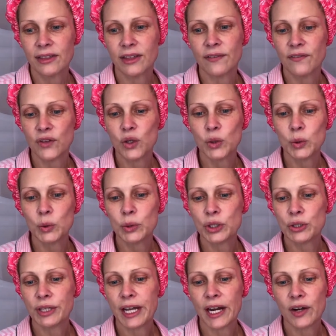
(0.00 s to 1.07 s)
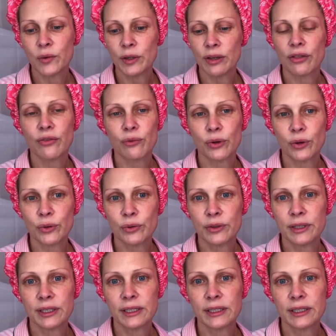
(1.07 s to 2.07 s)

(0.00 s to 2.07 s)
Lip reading: The fuel to carry you through.